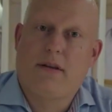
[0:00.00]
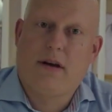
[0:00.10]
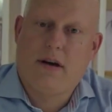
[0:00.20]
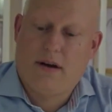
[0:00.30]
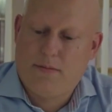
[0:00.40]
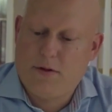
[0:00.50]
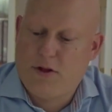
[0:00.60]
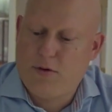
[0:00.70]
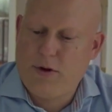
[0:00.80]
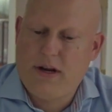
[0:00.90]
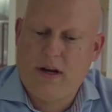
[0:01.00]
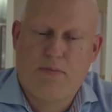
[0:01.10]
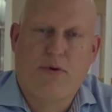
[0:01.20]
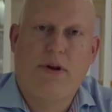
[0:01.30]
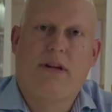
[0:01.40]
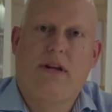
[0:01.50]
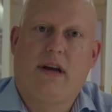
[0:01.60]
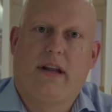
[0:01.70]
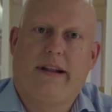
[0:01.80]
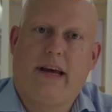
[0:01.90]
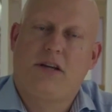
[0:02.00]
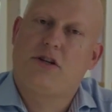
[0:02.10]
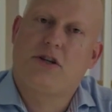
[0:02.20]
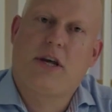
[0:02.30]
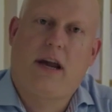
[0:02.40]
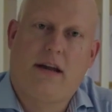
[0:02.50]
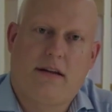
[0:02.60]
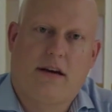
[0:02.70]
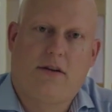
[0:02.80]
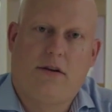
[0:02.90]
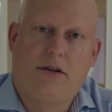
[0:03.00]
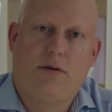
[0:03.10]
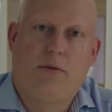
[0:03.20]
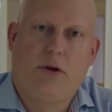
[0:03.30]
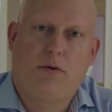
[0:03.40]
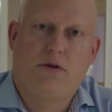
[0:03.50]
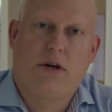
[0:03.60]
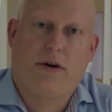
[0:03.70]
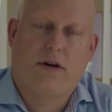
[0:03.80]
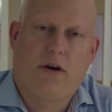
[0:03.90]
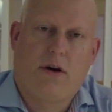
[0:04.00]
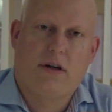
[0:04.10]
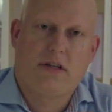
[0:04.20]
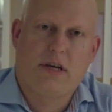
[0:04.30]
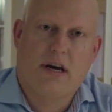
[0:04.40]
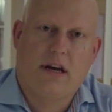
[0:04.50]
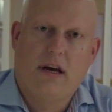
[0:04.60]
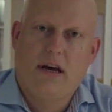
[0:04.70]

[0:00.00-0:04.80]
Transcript: 3D printing and laser scanning technology we use here at Koenigsegg.